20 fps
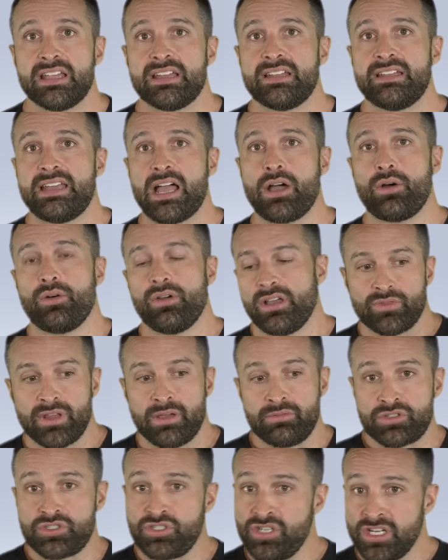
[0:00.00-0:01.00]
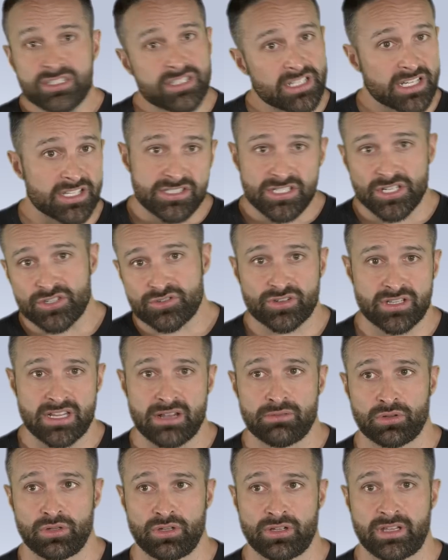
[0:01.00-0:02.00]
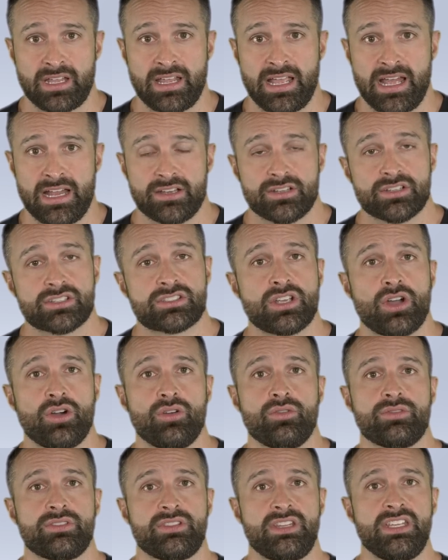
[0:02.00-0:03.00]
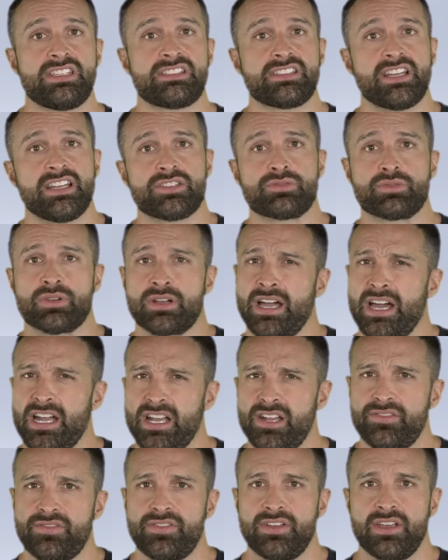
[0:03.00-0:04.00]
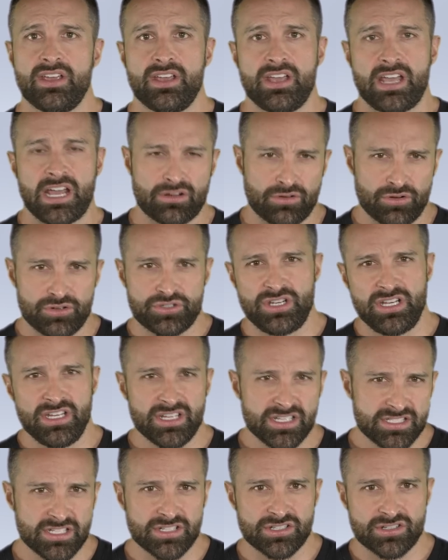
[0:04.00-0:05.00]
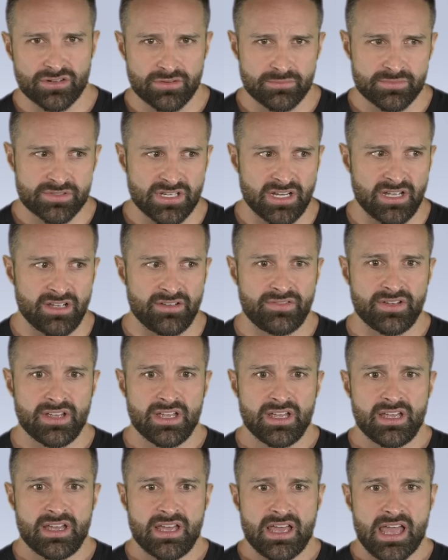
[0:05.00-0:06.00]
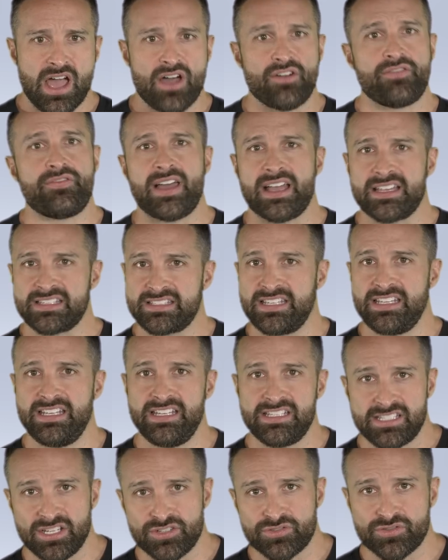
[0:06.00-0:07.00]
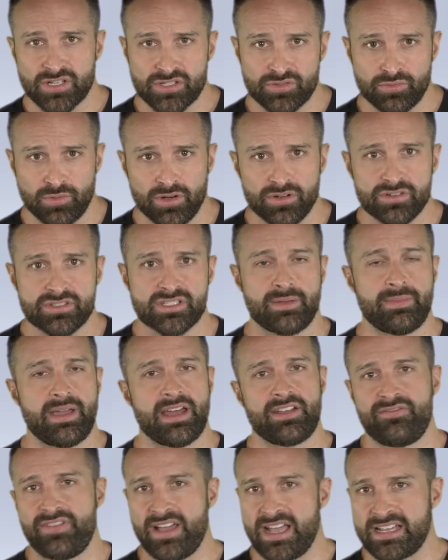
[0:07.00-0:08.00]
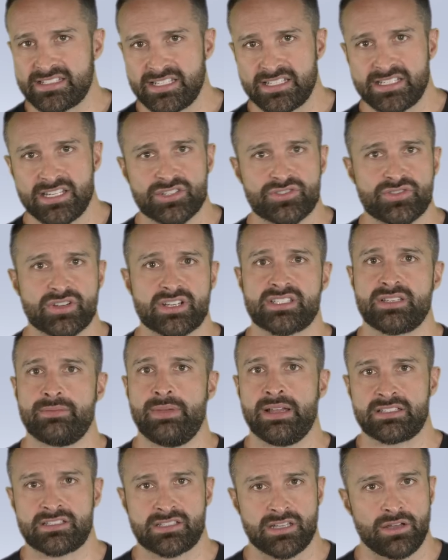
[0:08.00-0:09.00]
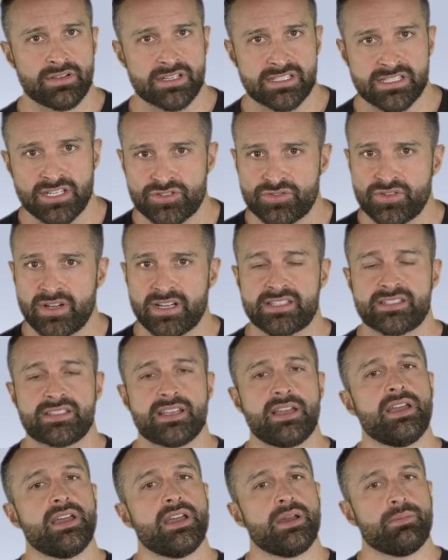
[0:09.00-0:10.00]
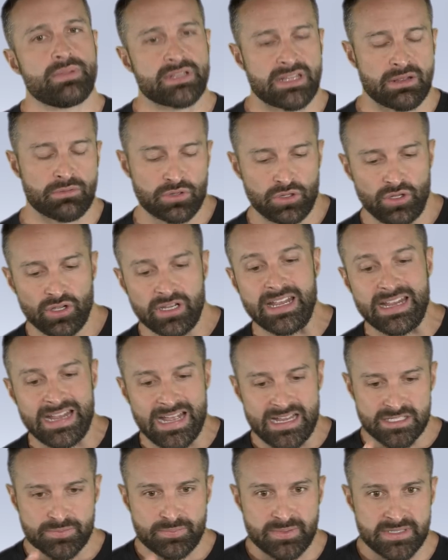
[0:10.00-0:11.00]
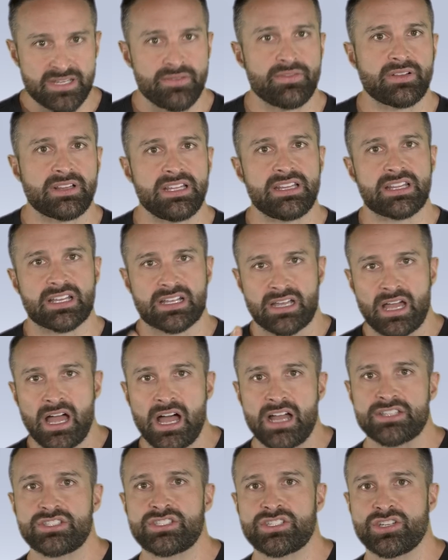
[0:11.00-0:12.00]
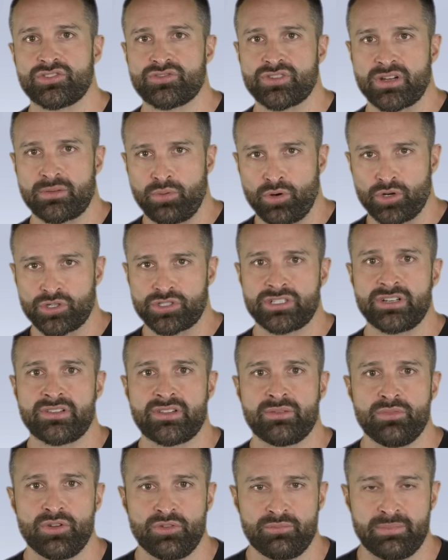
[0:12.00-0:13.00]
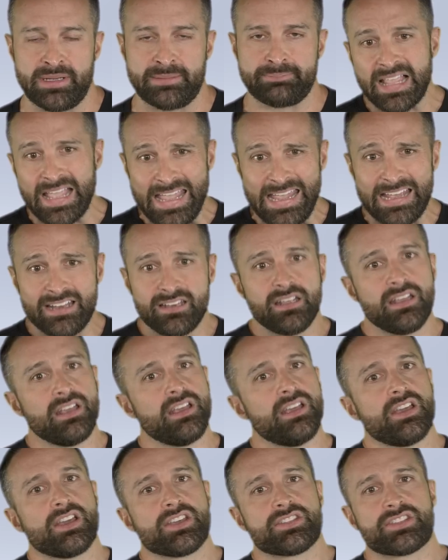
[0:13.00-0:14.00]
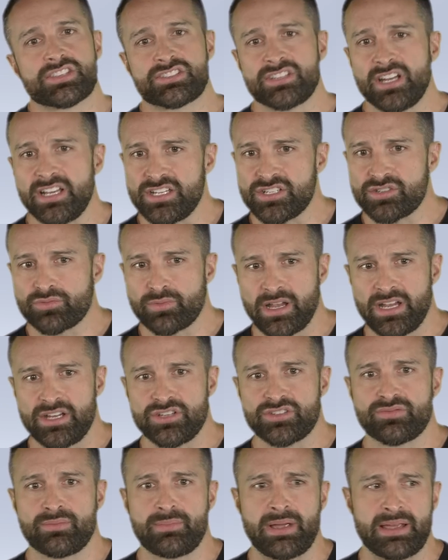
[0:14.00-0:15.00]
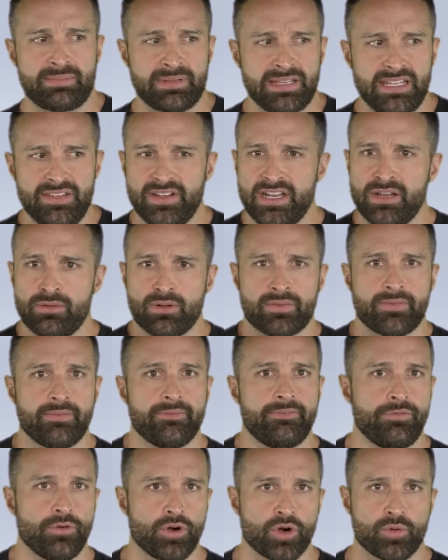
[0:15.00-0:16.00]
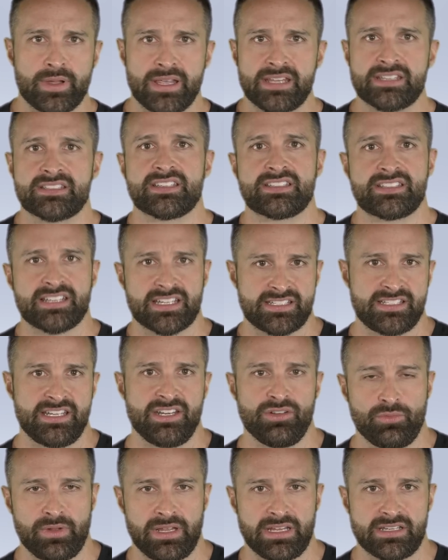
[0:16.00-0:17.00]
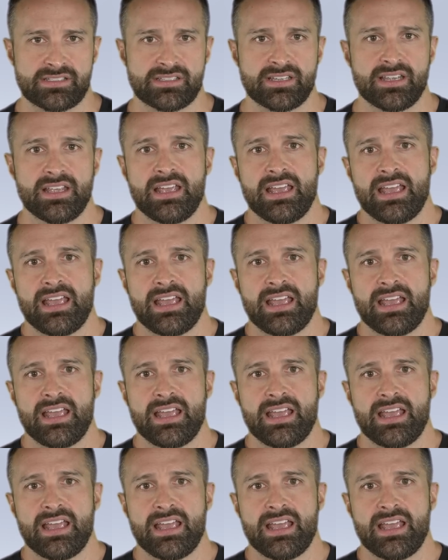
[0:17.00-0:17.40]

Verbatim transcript: Now, it was just the concentric they were looking at. So these studies were kind of heterogeneous in terms of how fast the eccentrics were. Some had fast eccentrics, some had slow eccentrics, but they were looking at specifically the concentric portion of the movement. And the studies ranged from, I believe, anywhere from four weeks to 16 weeks.